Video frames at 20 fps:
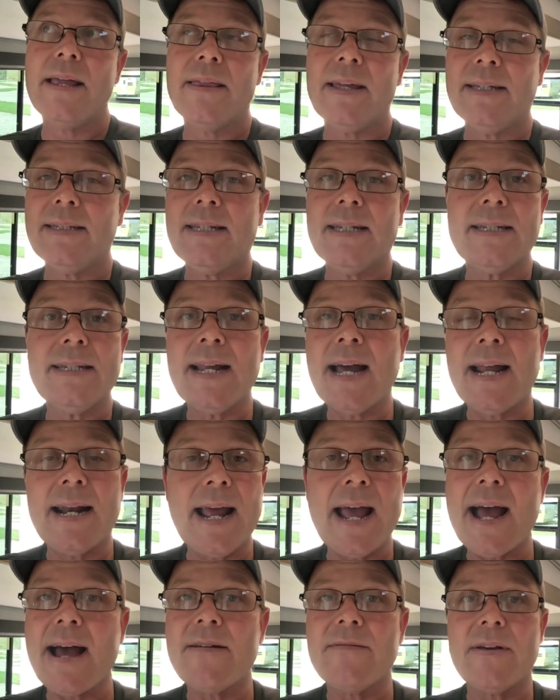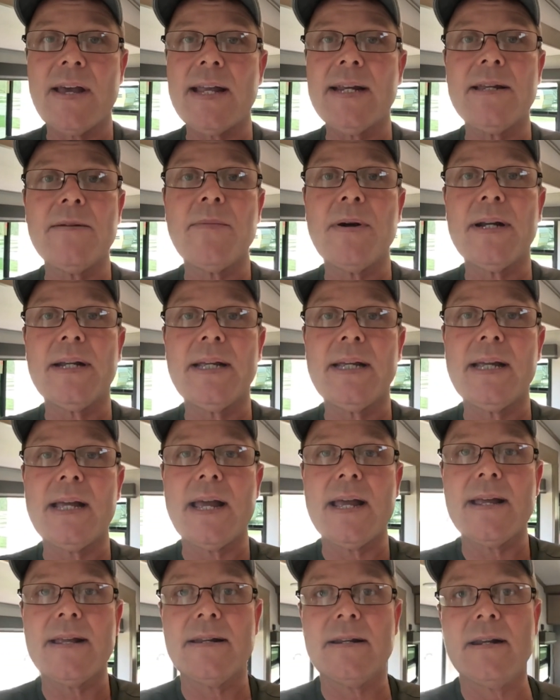they did not have anybody
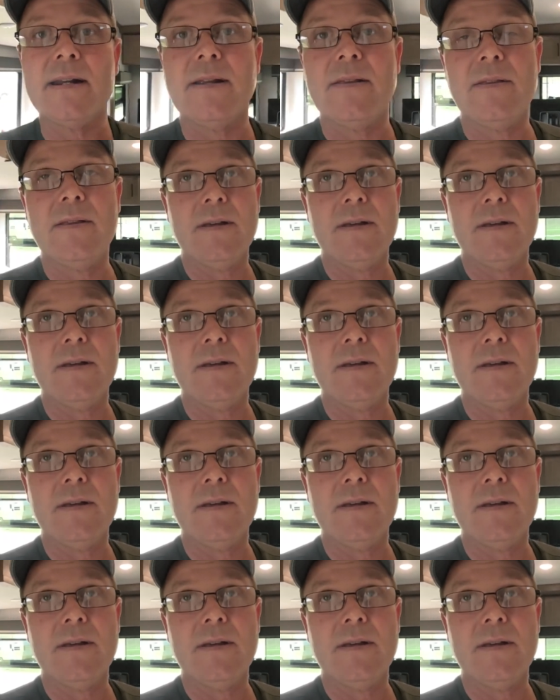in